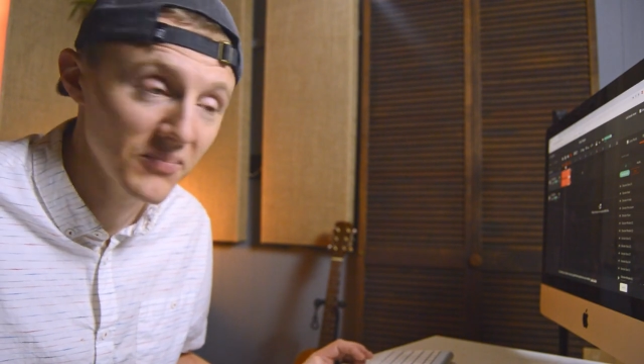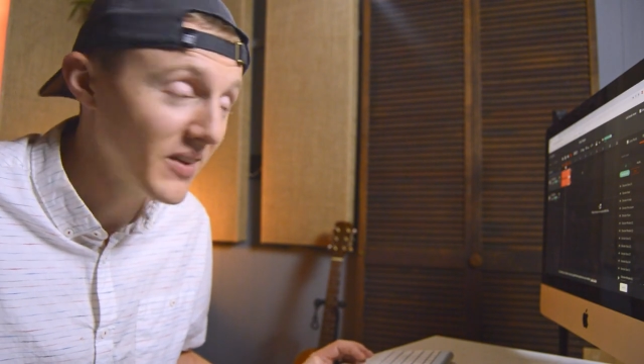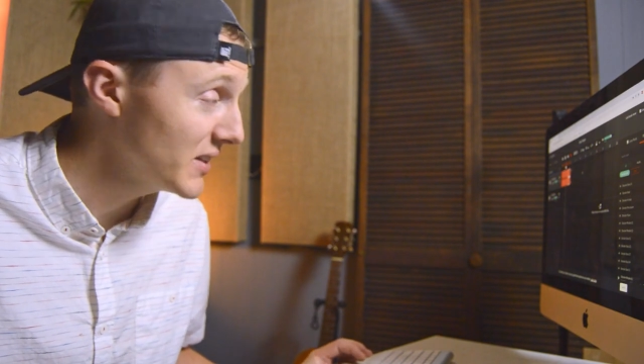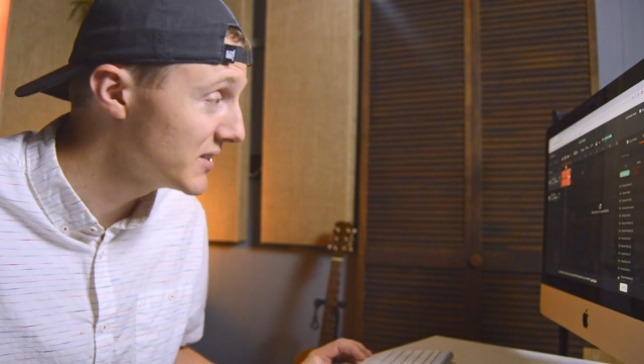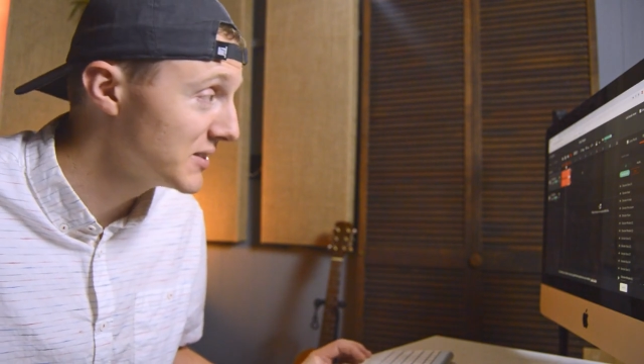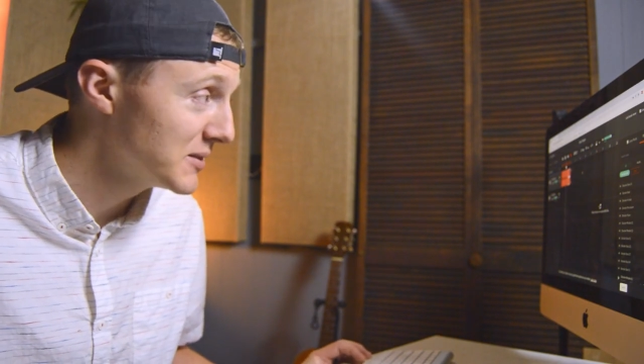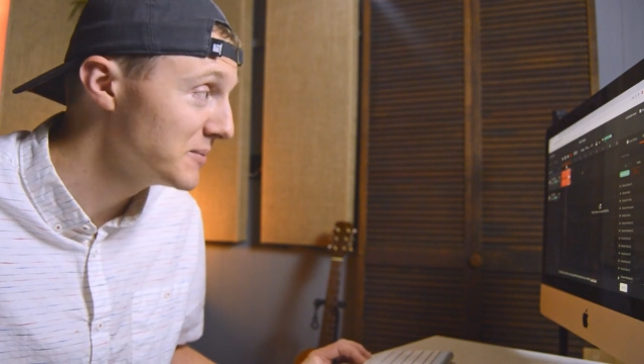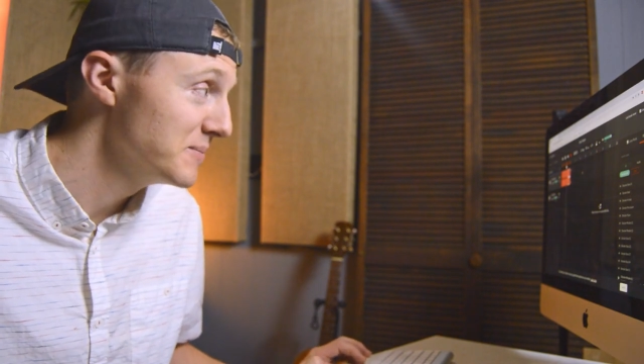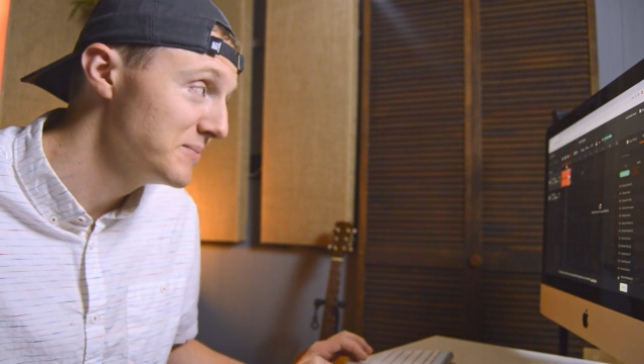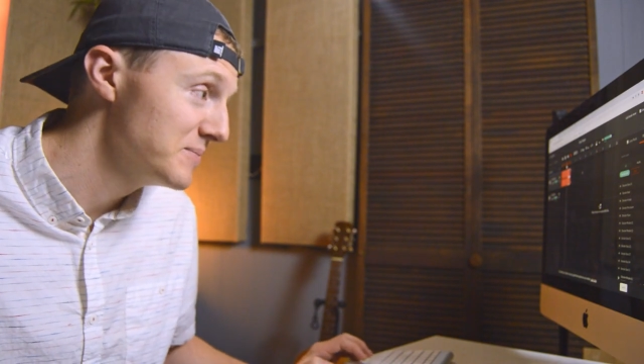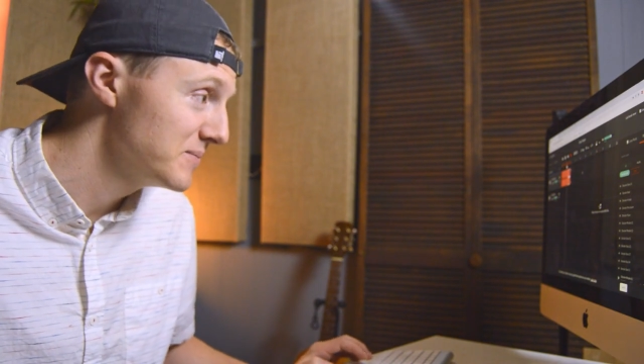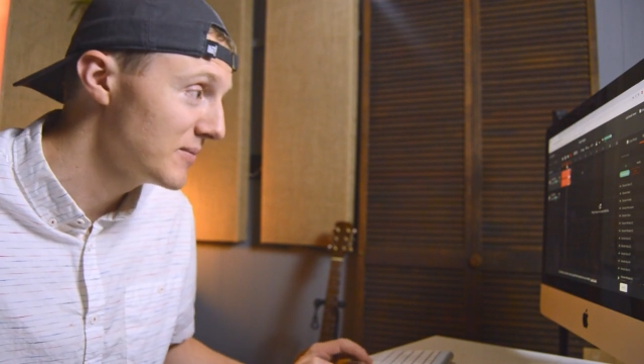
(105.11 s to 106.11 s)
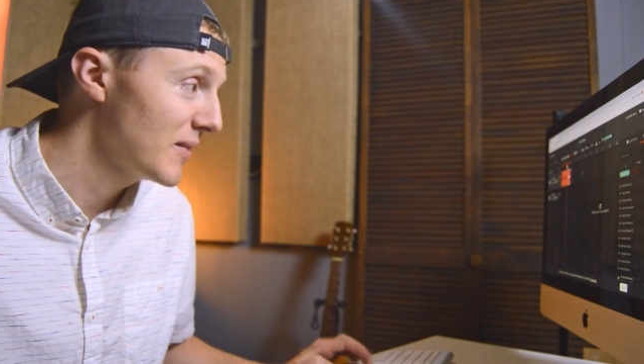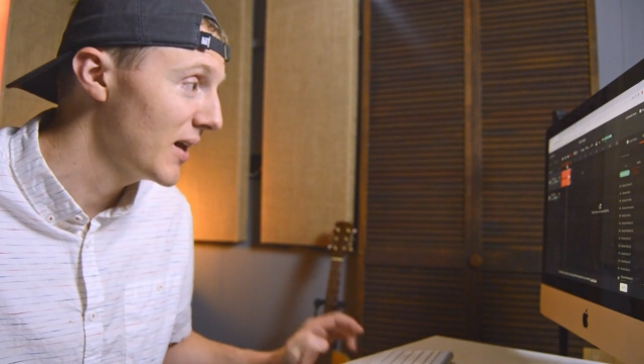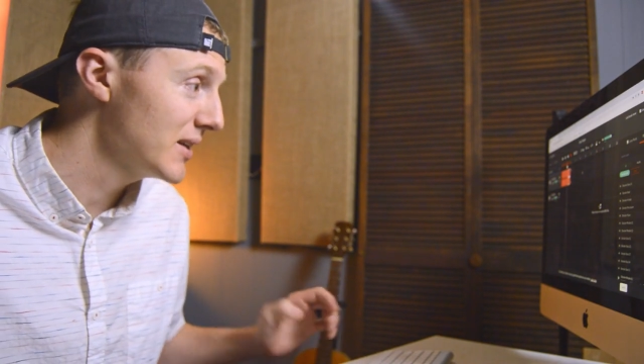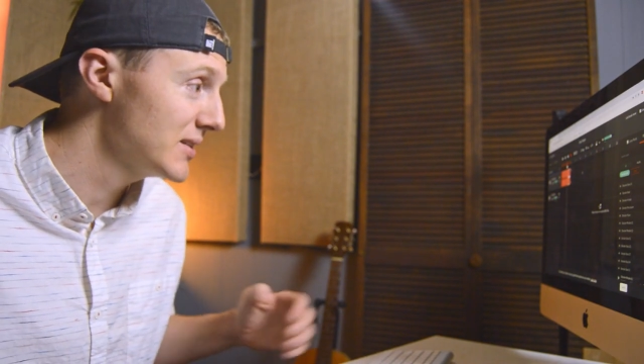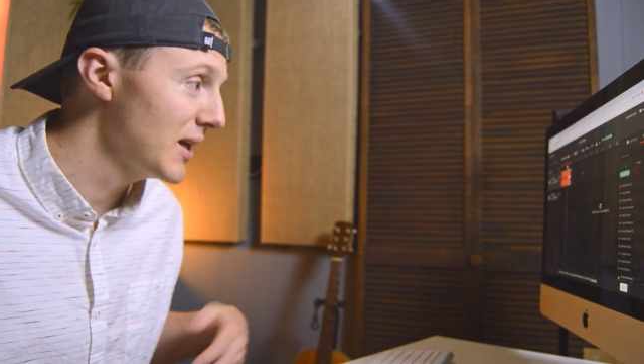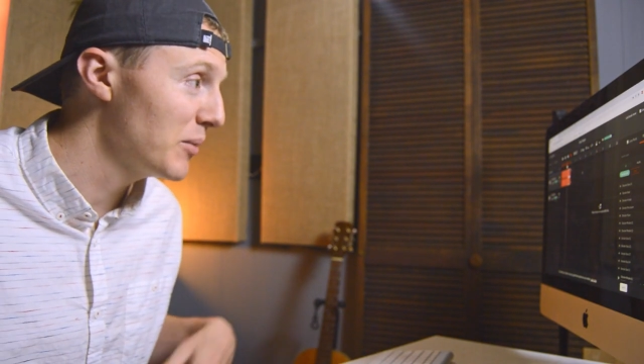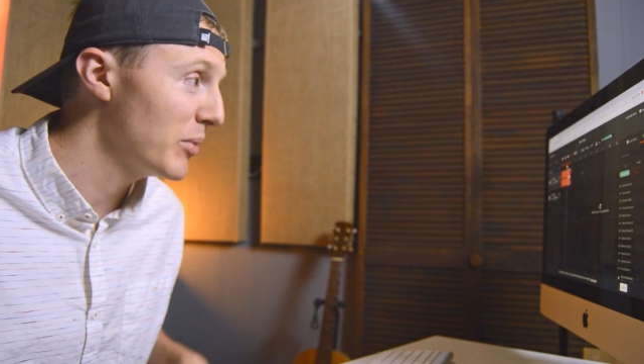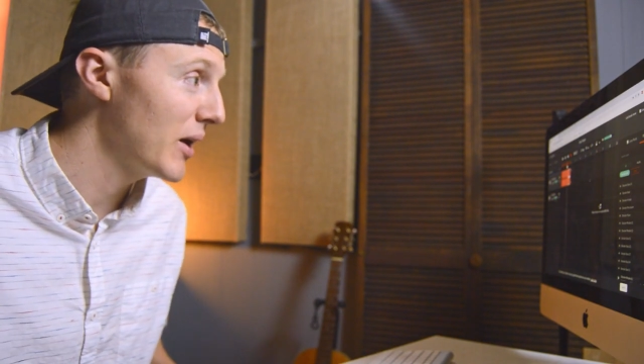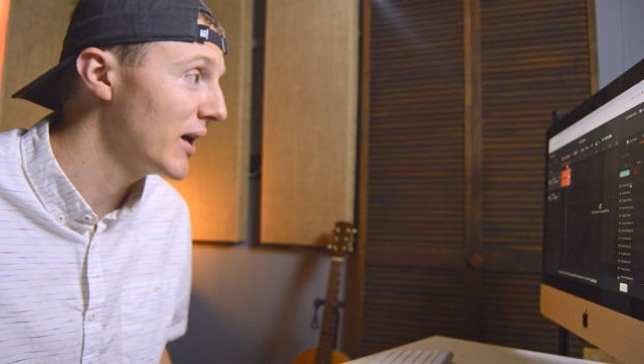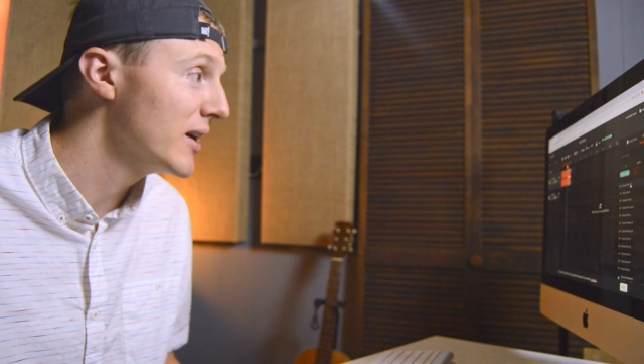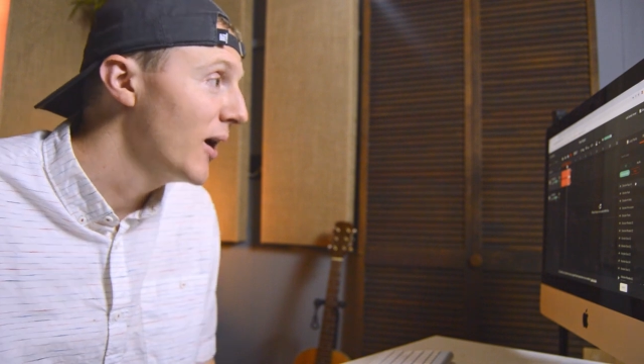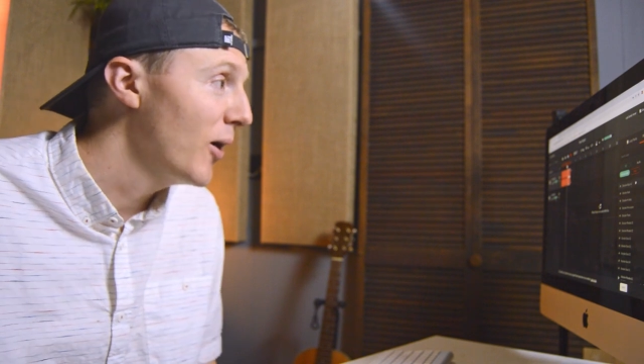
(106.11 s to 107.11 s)
That's that's not
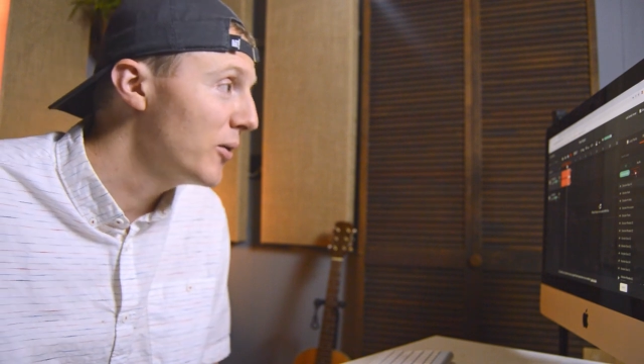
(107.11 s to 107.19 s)
bad.